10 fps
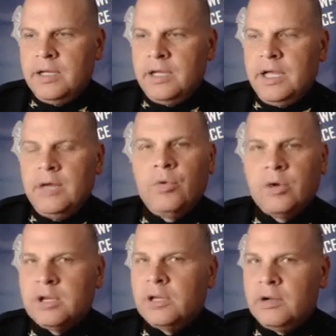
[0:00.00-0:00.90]
And
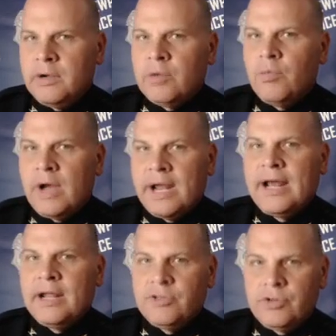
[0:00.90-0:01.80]
we're clearing right
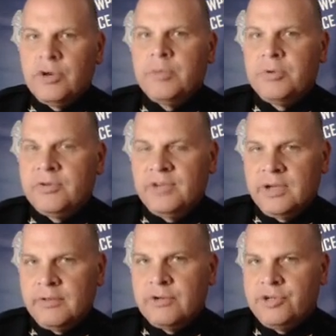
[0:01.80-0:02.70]
at
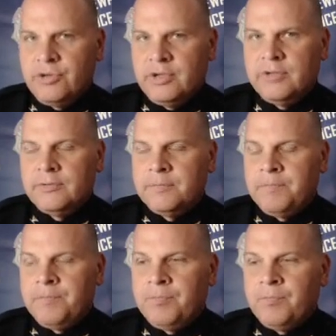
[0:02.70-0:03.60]
30% of those shootings.
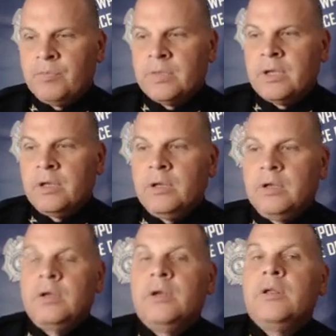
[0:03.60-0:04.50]

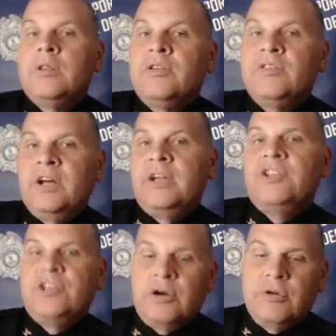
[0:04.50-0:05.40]
The study
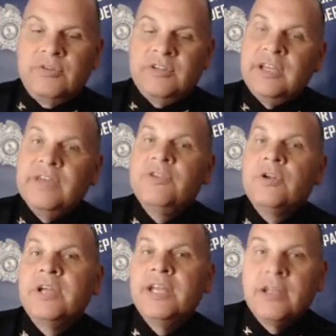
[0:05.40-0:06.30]
shows if
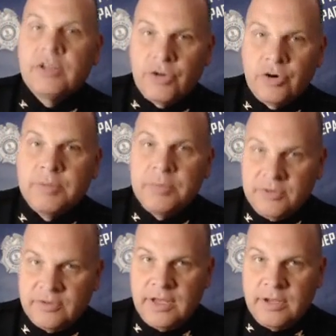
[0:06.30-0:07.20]
you're hitting
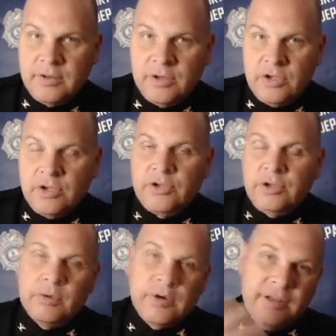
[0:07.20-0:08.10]
30%,
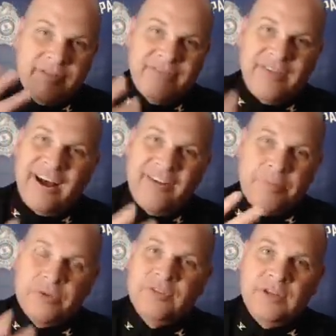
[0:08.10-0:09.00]
you are in
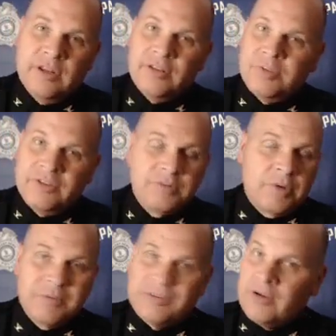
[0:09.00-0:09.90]
5% of the police
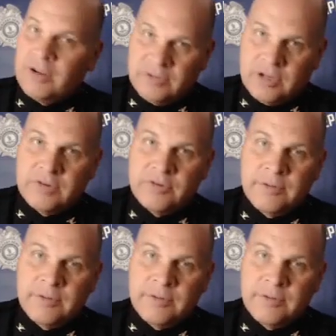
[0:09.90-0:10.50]
departments across the country.